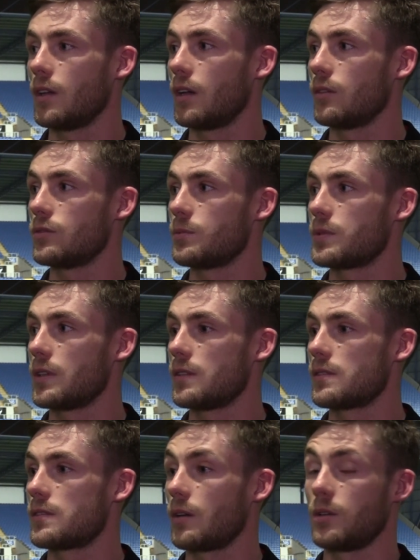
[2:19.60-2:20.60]
Yeah, hundred
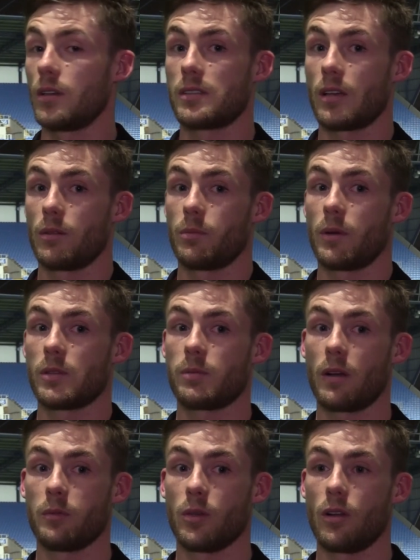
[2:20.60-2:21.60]
percent. It's how you it's how you bounce
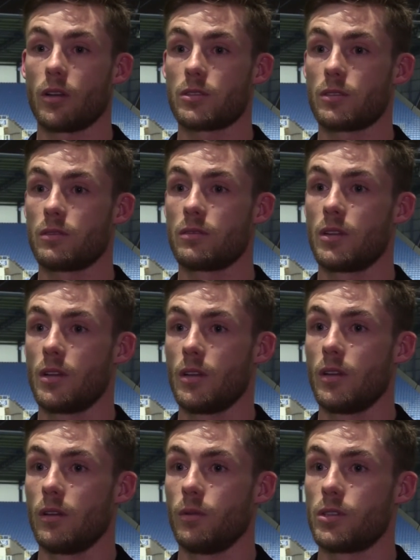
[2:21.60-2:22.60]
back from a loss, and
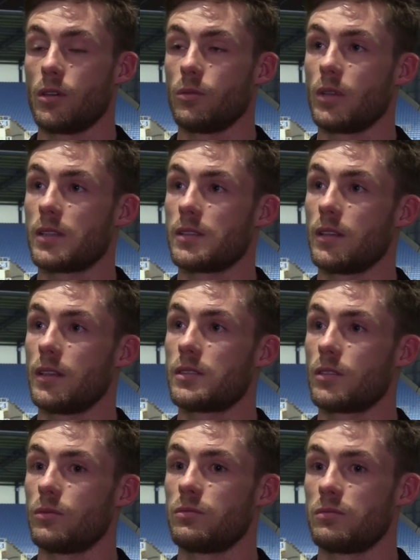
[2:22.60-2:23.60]
we showed that
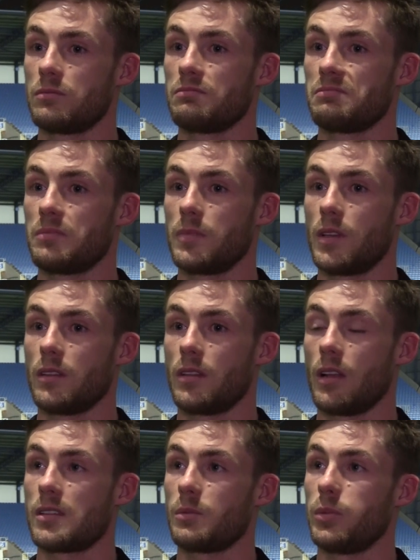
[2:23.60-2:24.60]
tonight. So the,
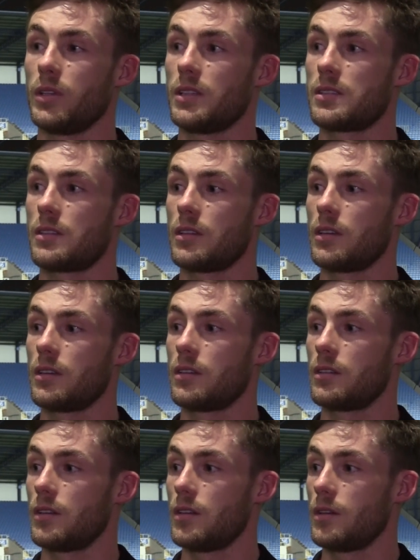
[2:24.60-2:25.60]
the lads are pleased
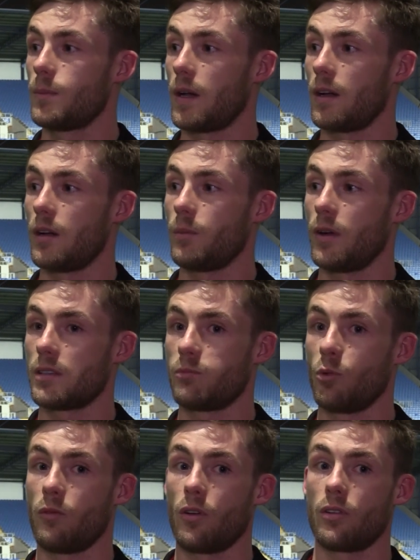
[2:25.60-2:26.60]
to pack our bags,
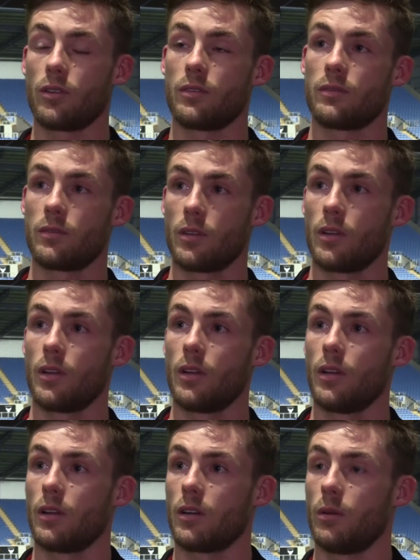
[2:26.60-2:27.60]
move on, and
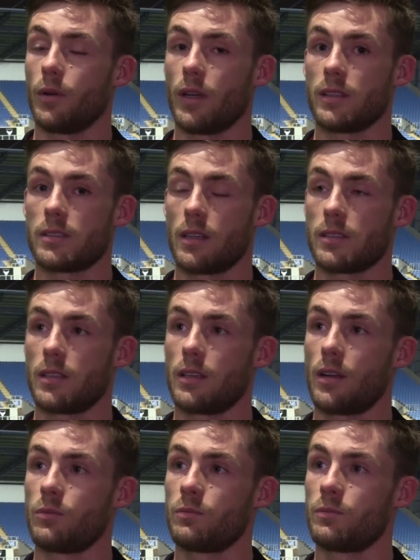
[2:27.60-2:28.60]
go again
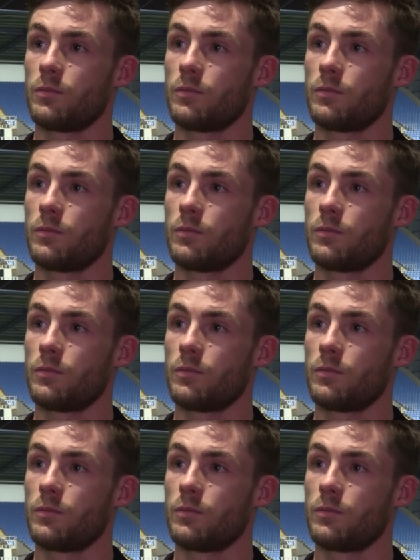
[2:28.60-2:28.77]
Saturday now.